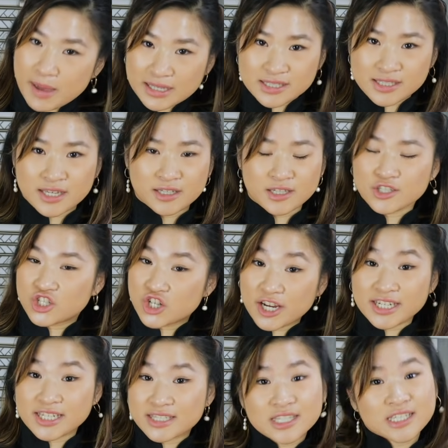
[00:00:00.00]
basic
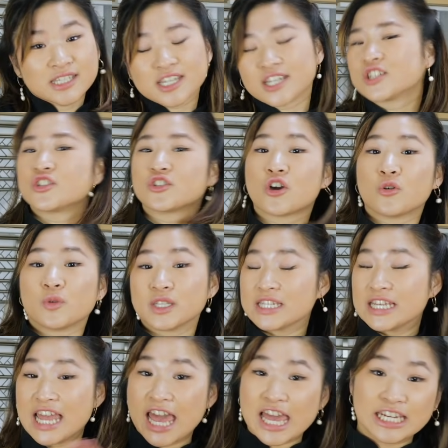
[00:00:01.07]
Chinese seasoning to go
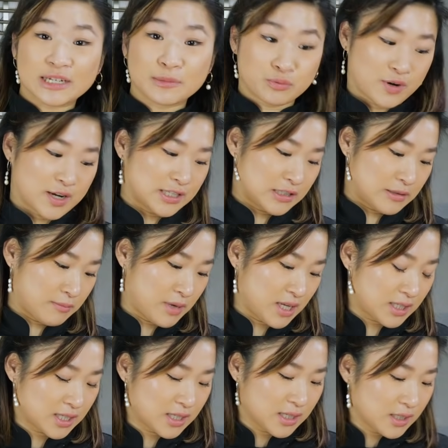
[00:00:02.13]
into any braised
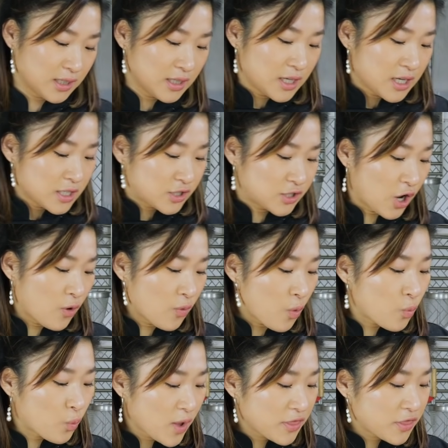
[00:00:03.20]
meat. So
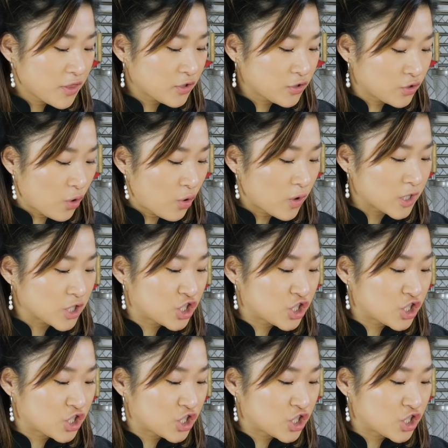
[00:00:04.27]
with your